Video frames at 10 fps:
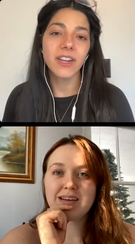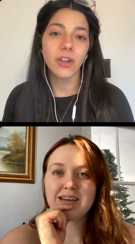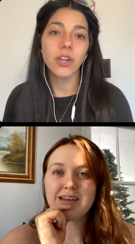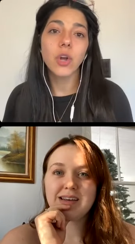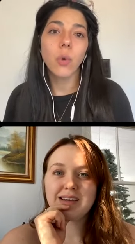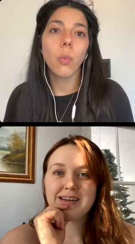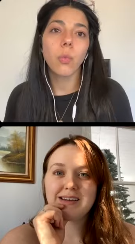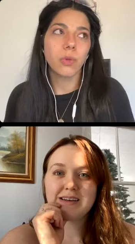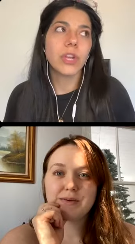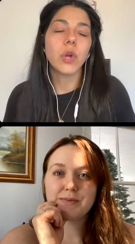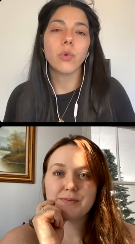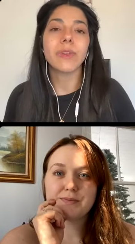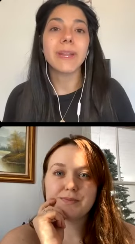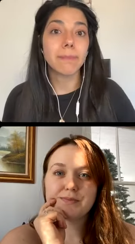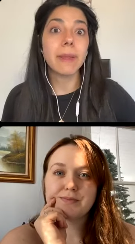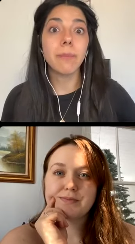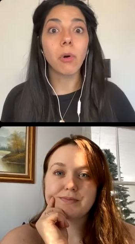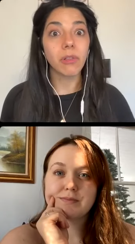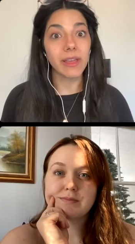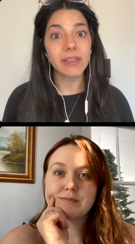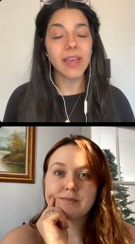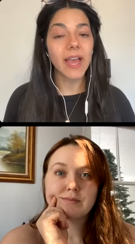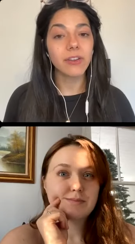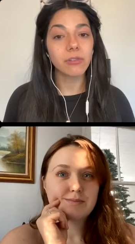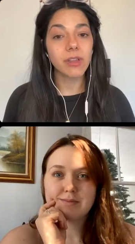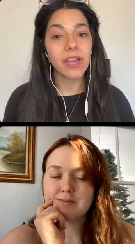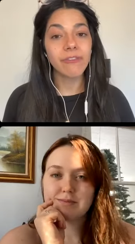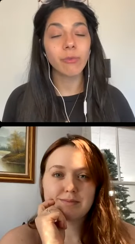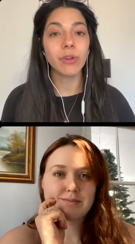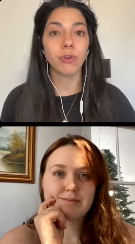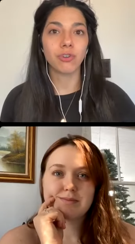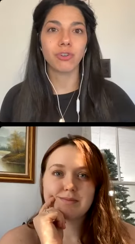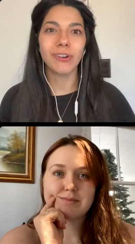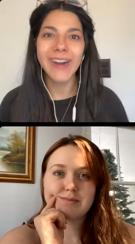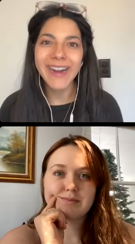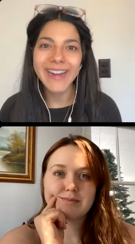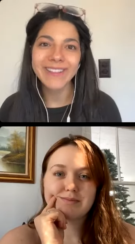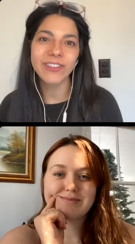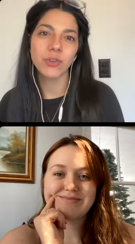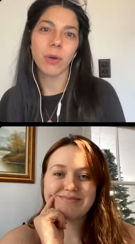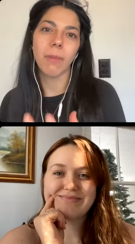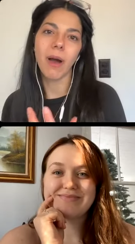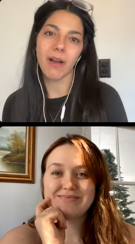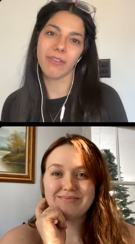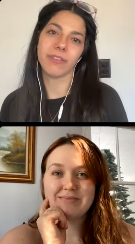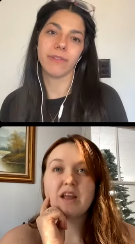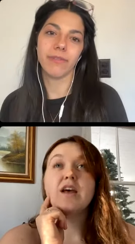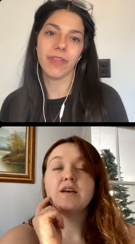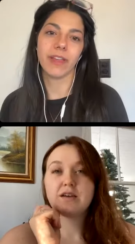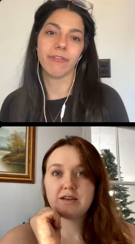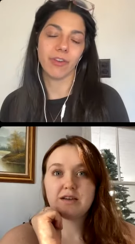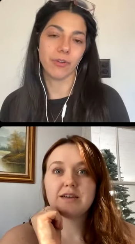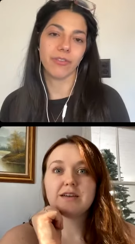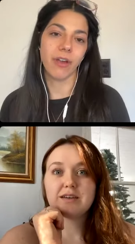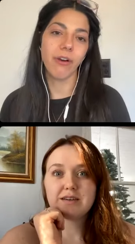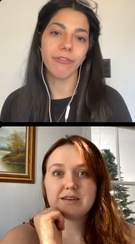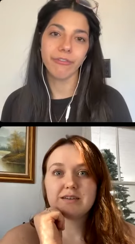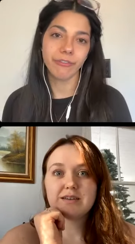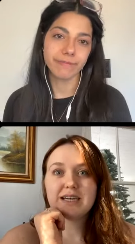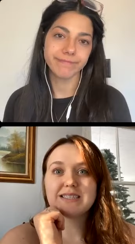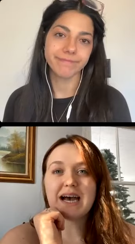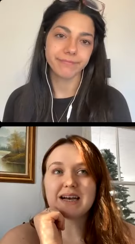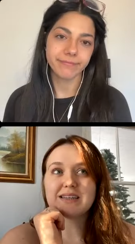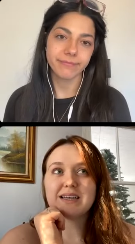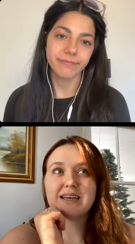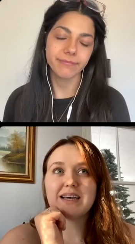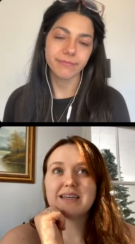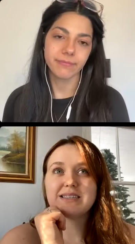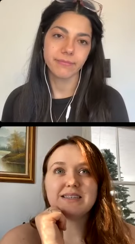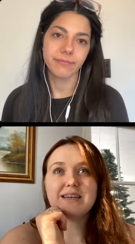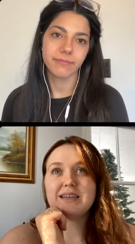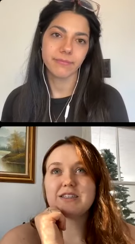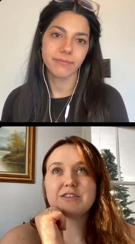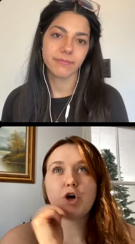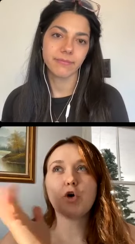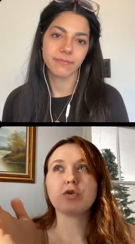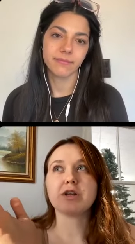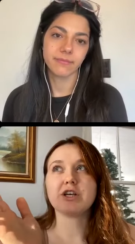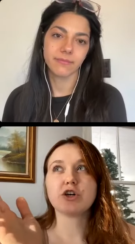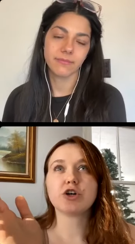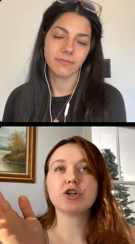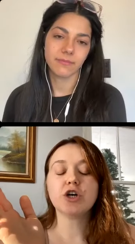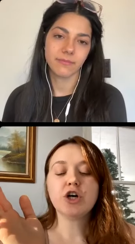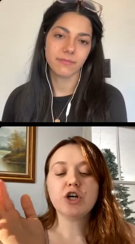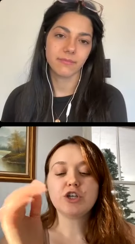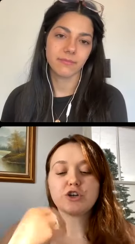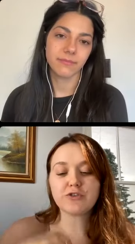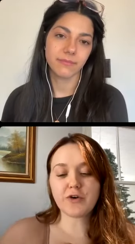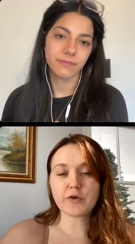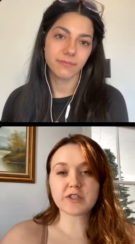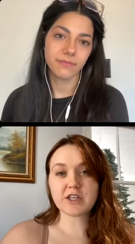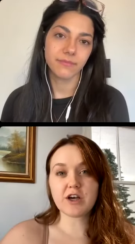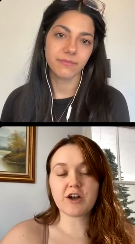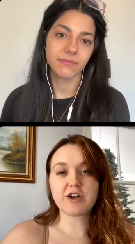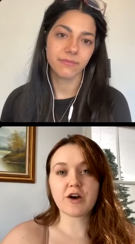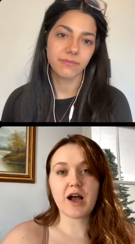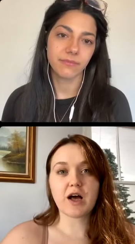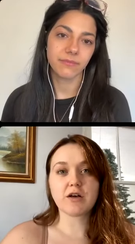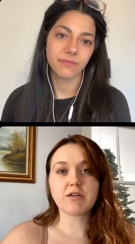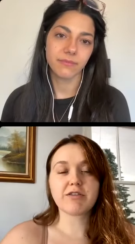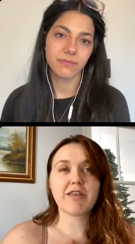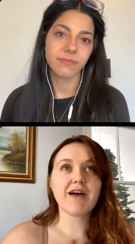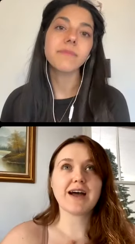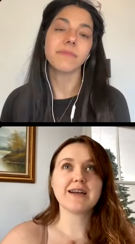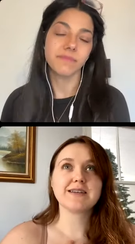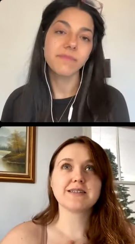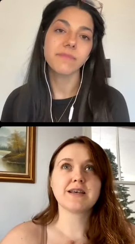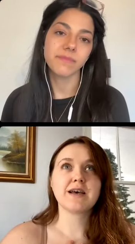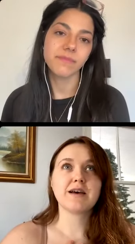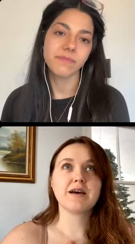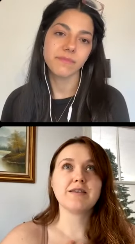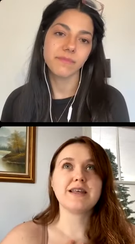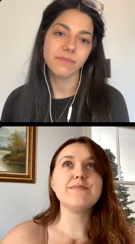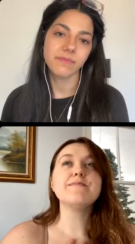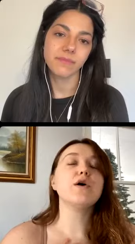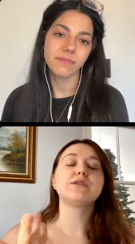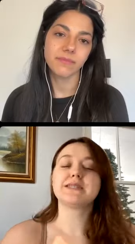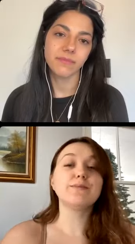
Speaker 1: you know, you don't you don't need people like that in your life when you're trying to do a positive thing for yourself.
Speaker 2: Exactly. It, it, totally. You're you're focusing on your health, that is the most